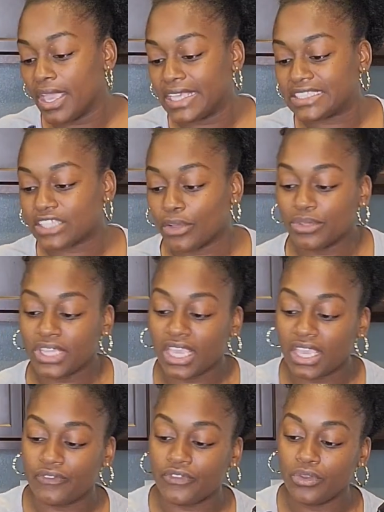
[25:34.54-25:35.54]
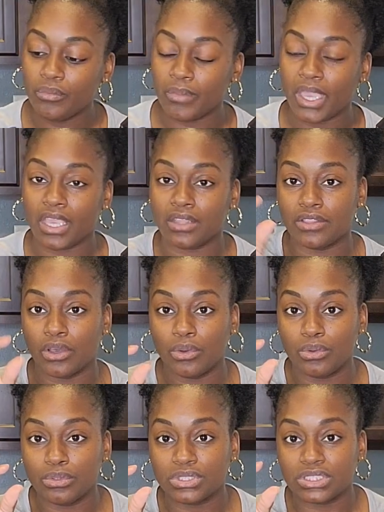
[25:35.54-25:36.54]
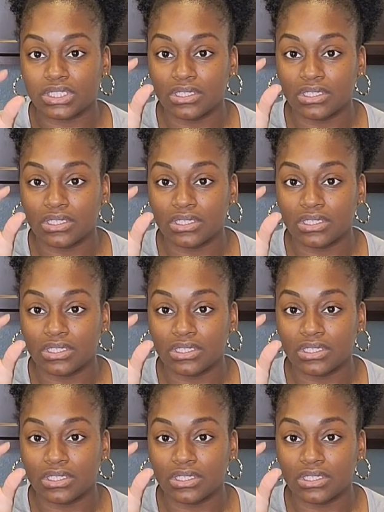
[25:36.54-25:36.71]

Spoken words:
it's only if you make those